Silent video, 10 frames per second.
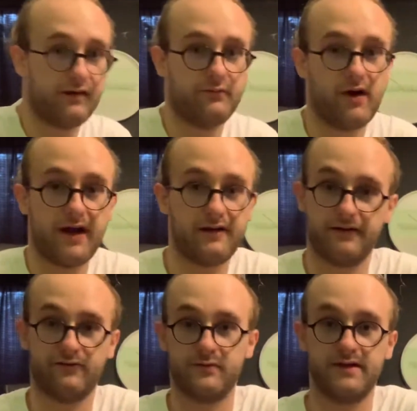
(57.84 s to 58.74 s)
buy anything
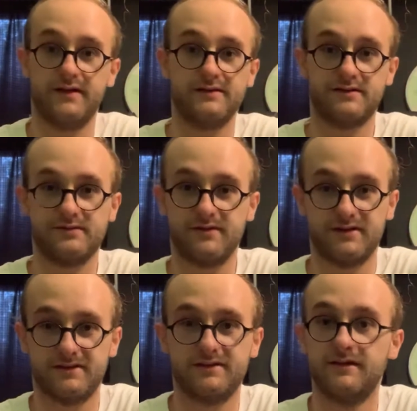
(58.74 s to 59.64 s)
from Adidas just
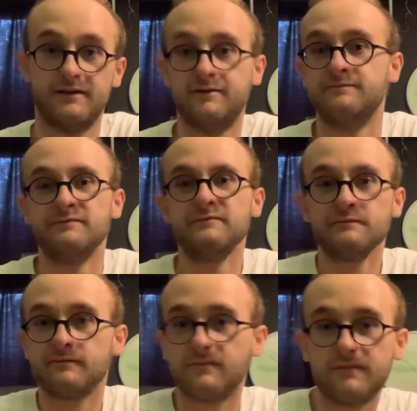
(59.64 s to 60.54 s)
because
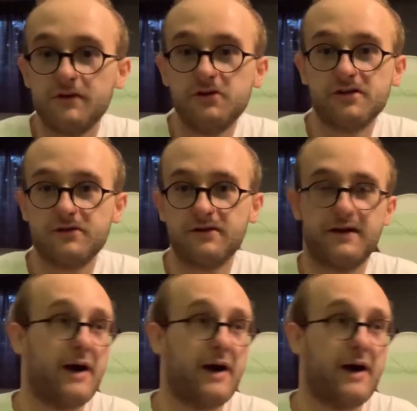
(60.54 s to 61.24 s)
usually the only thing,